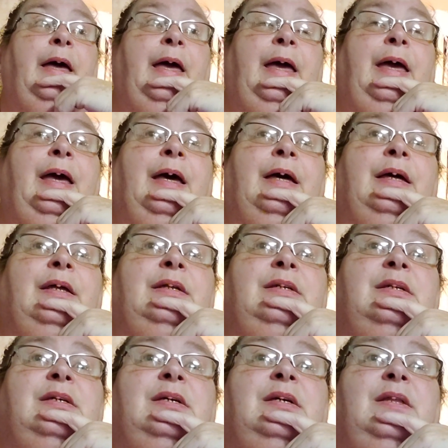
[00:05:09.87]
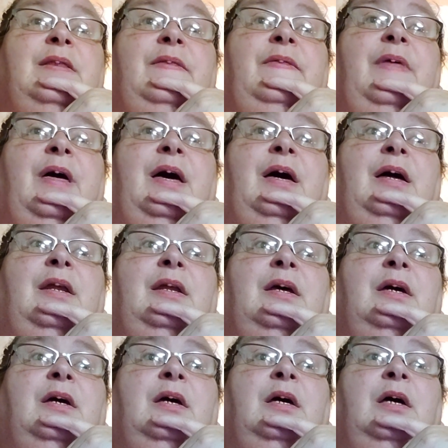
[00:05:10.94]
and
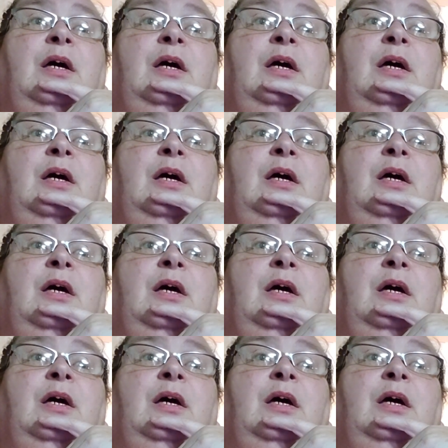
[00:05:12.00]
then